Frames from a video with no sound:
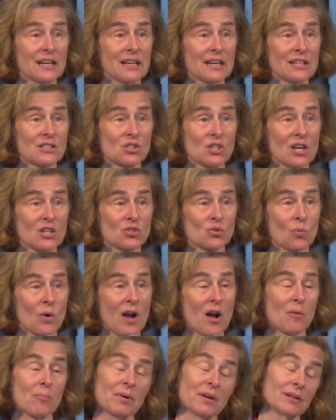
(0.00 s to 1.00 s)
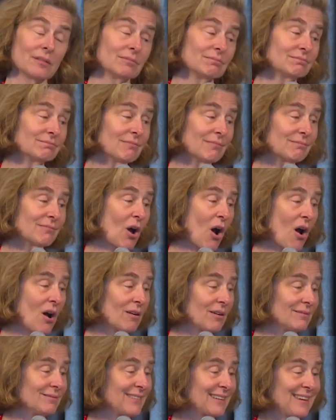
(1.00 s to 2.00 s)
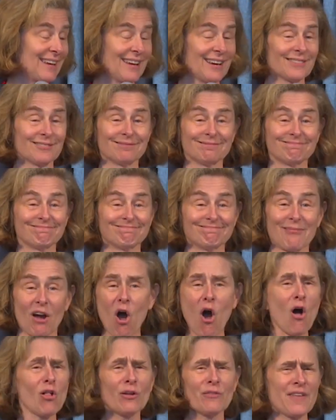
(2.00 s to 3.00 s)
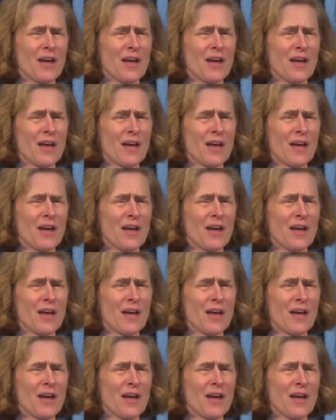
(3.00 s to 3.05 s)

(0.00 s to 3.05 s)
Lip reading: Pamela Witten issued a statement in support of the Kinsey